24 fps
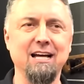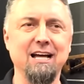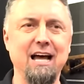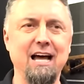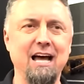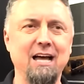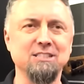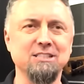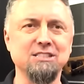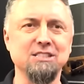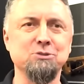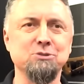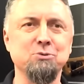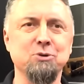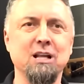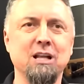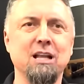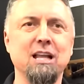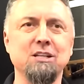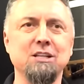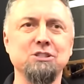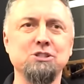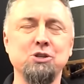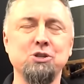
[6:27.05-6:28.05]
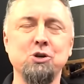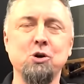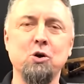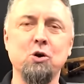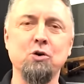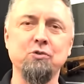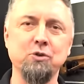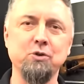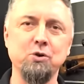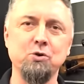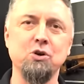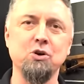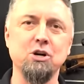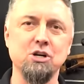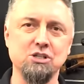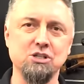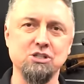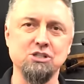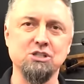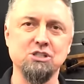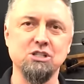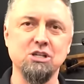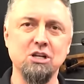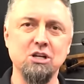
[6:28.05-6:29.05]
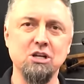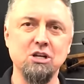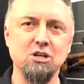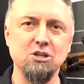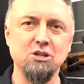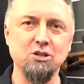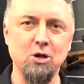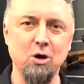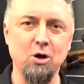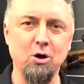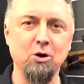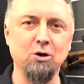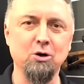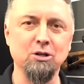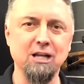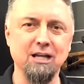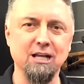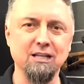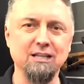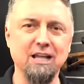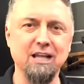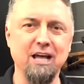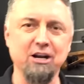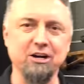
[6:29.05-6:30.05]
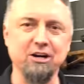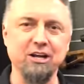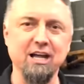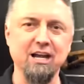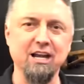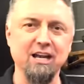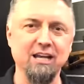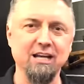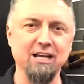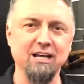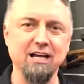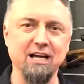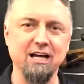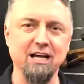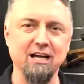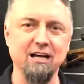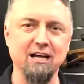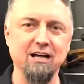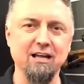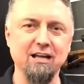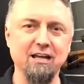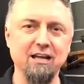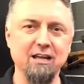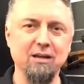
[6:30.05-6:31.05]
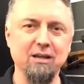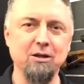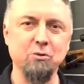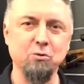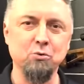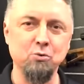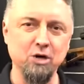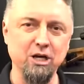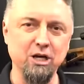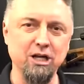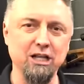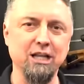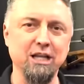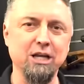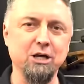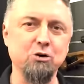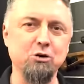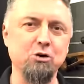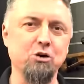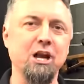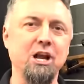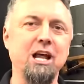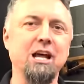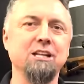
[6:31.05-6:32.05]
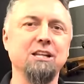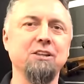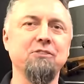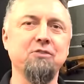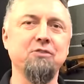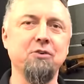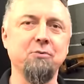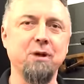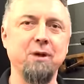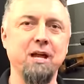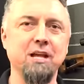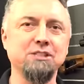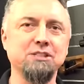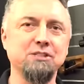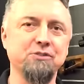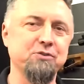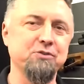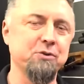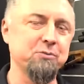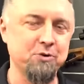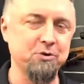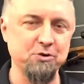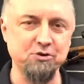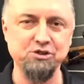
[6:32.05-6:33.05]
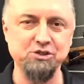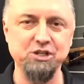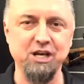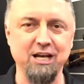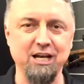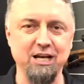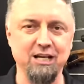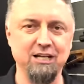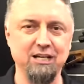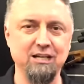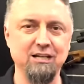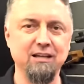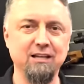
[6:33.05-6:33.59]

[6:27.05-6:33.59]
I just want to let your viewers know that they are getting really correct information from your channel.